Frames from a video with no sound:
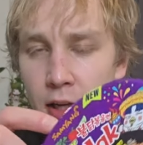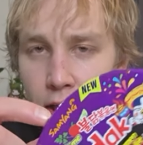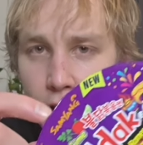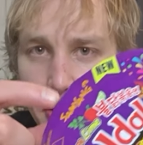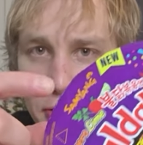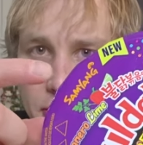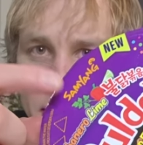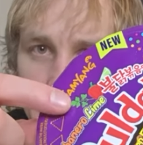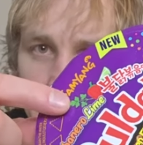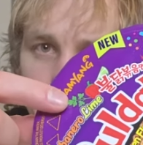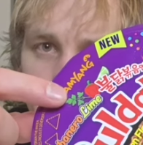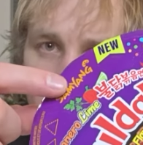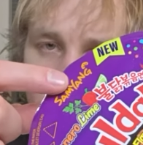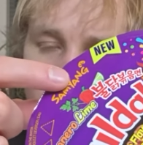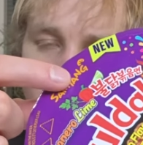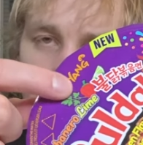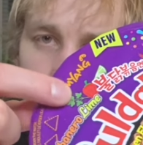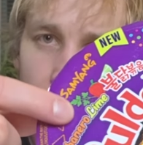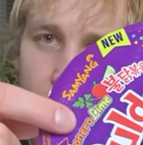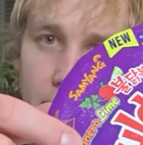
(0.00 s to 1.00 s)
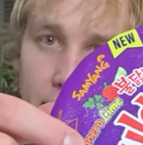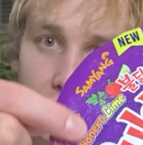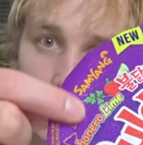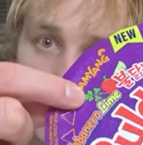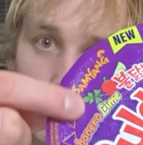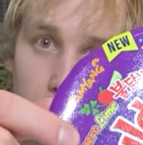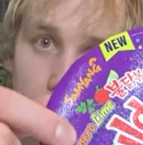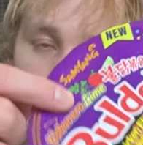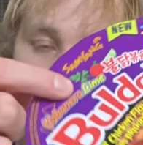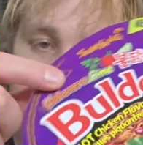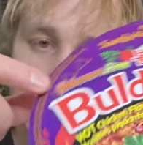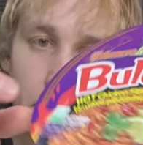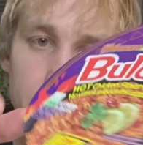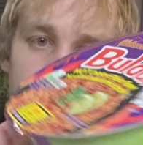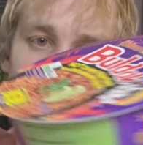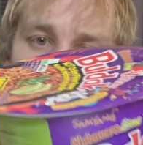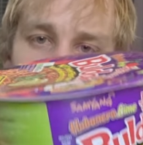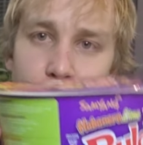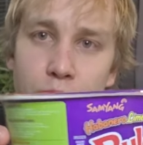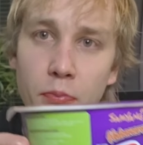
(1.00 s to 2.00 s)
You just put water and holes here,
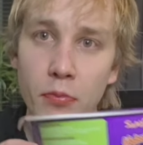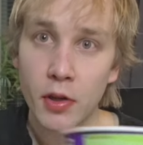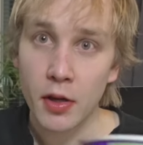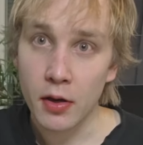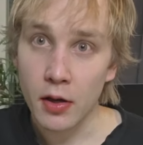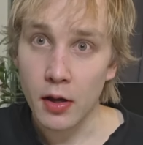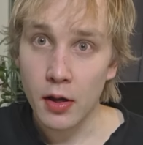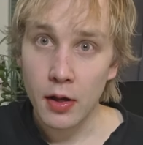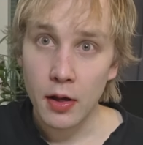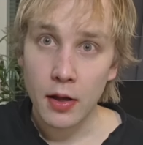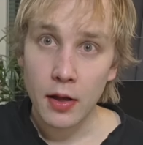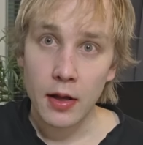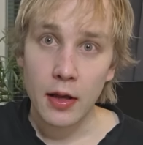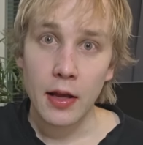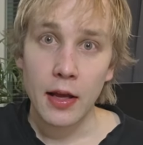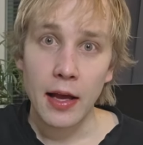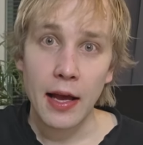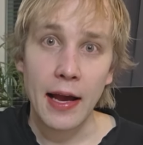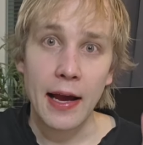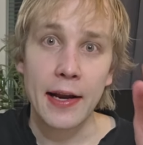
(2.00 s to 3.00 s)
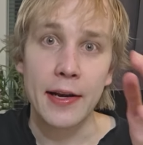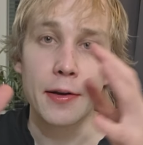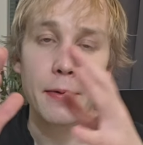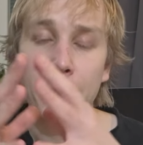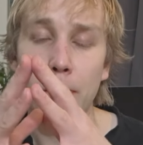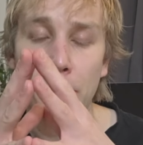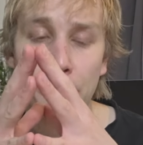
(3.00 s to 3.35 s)
and